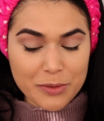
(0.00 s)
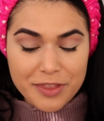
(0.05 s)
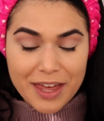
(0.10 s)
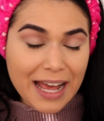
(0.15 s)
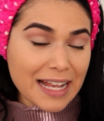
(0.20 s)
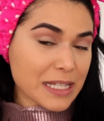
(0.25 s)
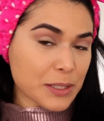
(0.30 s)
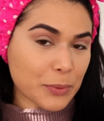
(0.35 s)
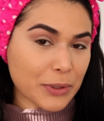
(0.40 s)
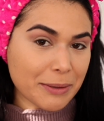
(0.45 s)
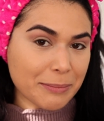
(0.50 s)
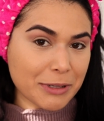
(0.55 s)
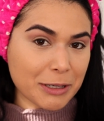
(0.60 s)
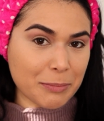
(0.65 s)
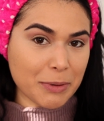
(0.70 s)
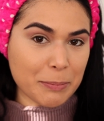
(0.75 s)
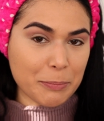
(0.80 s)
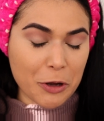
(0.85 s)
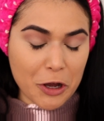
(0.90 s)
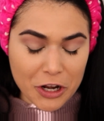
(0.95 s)
that's what I'm gonna
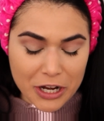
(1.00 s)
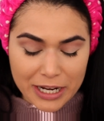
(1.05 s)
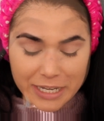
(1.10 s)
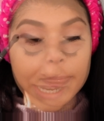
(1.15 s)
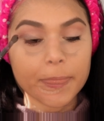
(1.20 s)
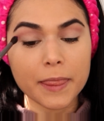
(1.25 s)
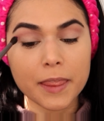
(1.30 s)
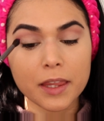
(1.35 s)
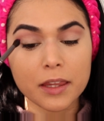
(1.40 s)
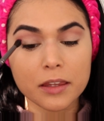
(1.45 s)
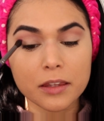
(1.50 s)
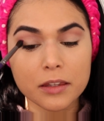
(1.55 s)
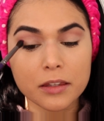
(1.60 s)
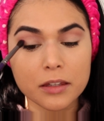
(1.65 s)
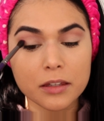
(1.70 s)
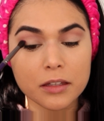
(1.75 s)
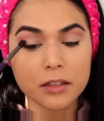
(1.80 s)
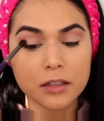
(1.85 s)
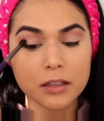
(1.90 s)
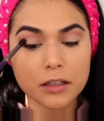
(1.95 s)
be putting
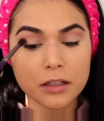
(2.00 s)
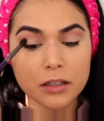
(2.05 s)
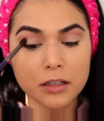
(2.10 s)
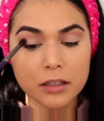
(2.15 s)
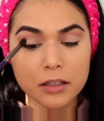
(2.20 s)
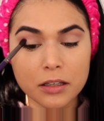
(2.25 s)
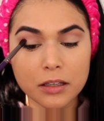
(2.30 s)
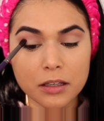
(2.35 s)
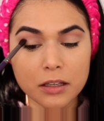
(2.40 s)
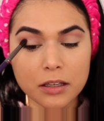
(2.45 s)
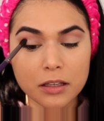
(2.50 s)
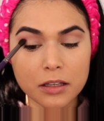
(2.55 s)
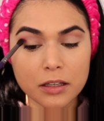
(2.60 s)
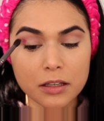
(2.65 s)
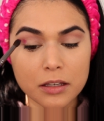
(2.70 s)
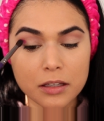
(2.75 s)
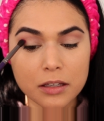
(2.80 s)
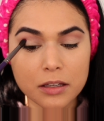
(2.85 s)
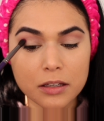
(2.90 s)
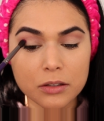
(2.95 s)
in my
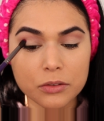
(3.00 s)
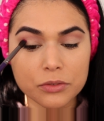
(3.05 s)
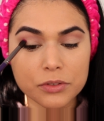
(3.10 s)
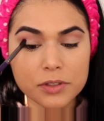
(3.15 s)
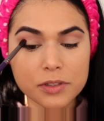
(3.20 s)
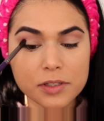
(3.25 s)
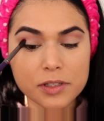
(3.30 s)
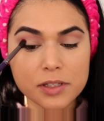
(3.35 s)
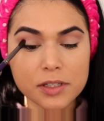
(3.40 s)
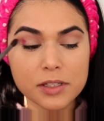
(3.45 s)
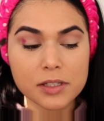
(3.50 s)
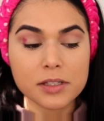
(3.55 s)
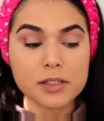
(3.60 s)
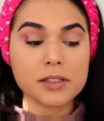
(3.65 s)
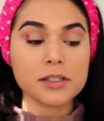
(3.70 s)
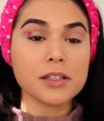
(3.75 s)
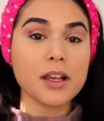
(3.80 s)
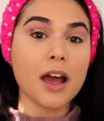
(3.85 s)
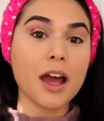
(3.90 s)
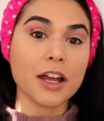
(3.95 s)
crease.
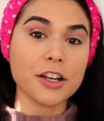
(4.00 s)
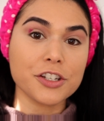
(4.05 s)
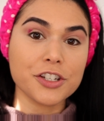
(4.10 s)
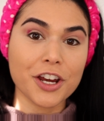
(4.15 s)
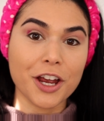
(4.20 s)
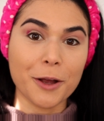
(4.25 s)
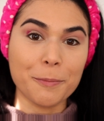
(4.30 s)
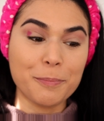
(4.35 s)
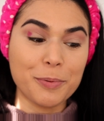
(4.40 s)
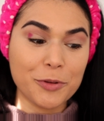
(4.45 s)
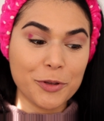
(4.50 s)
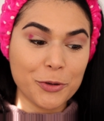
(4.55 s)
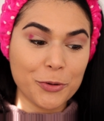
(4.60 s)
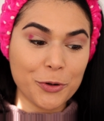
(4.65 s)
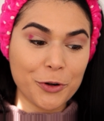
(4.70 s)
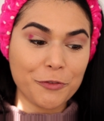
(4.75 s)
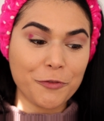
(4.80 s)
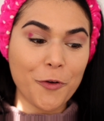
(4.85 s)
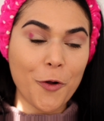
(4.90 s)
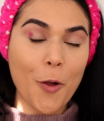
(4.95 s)
Such a
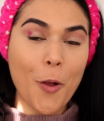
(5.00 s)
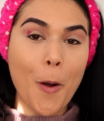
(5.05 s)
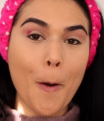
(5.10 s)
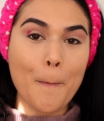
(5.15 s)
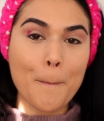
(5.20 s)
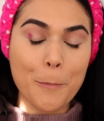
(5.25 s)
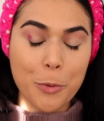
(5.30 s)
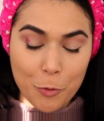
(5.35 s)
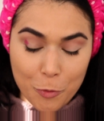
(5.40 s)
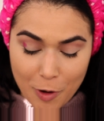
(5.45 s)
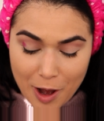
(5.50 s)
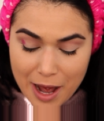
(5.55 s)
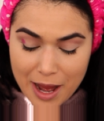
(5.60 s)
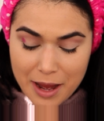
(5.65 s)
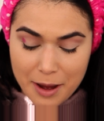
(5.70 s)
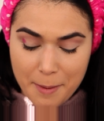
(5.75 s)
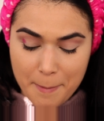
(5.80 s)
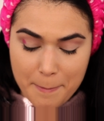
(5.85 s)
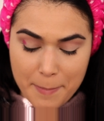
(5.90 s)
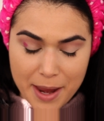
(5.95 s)
beautiful
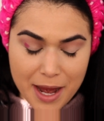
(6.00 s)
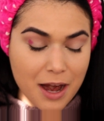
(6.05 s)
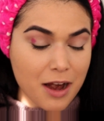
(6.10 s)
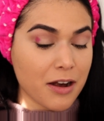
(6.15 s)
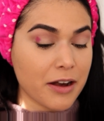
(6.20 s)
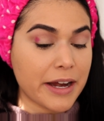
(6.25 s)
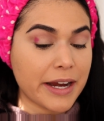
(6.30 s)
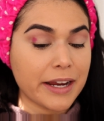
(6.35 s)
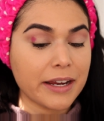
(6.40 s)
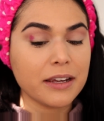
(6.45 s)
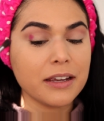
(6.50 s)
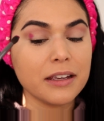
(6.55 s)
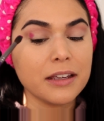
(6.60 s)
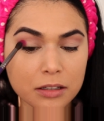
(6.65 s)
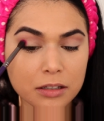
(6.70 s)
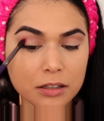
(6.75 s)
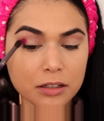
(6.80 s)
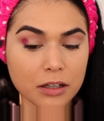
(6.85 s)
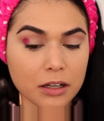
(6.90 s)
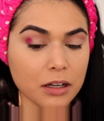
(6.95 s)
bright berry.
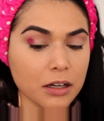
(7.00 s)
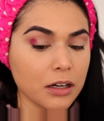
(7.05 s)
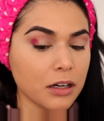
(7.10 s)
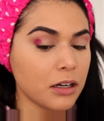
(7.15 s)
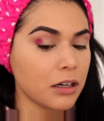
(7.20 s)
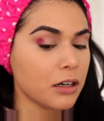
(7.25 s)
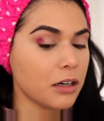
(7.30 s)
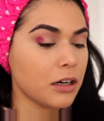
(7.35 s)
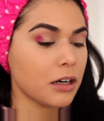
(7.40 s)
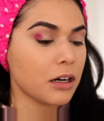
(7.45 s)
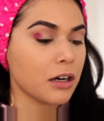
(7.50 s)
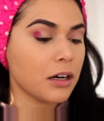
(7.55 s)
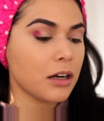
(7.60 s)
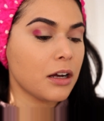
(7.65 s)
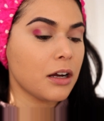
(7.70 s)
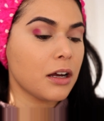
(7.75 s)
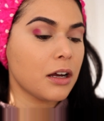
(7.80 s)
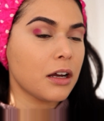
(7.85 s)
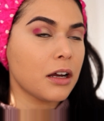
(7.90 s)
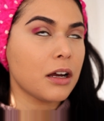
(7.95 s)
Ugh.
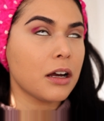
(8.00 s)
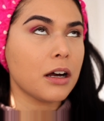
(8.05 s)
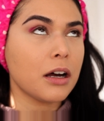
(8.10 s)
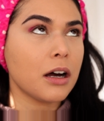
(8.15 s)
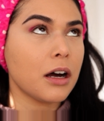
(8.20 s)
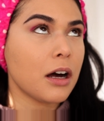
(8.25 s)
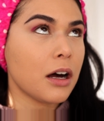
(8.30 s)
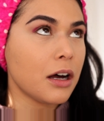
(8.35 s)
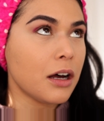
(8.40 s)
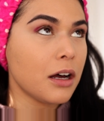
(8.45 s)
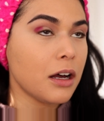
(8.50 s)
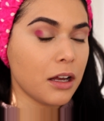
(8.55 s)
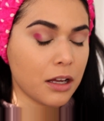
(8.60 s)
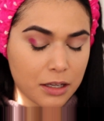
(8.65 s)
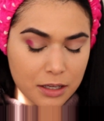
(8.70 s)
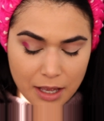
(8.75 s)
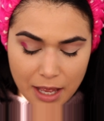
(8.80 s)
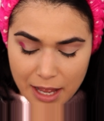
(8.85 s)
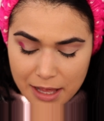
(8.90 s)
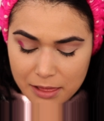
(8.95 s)
Ugh,
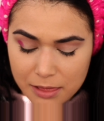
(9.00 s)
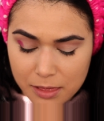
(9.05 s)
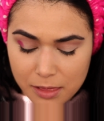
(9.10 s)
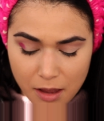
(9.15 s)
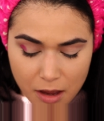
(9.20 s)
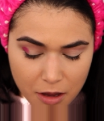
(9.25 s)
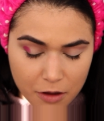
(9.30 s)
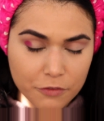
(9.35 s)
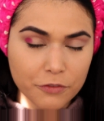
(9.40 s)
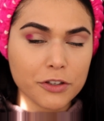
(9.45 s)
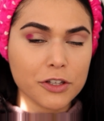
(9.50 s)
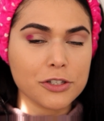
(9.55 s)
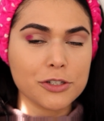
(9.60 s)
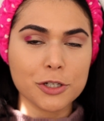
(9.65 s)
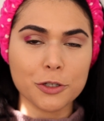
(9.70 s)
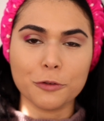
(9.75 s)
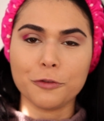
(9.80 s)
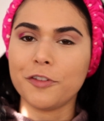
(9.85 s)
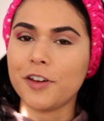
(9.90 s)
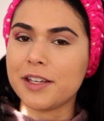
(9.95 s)
I love
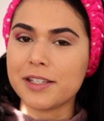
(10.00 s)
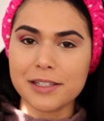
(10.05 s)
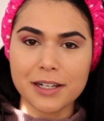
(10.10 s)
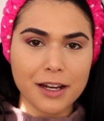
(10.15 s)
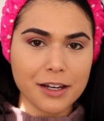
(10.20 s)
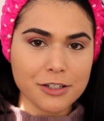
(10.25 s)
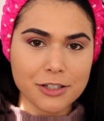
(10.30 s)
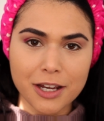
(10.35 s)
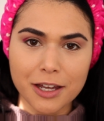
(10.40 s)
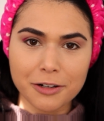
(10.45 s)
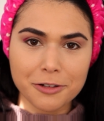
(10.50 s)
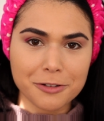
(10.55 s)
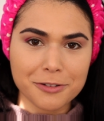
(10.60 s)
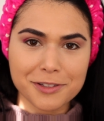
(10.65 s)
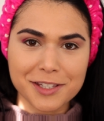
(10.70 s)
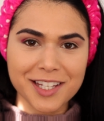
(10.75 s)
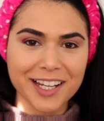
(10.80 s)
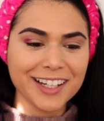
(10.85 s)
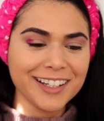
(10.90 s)
Too Faced eyeshadows.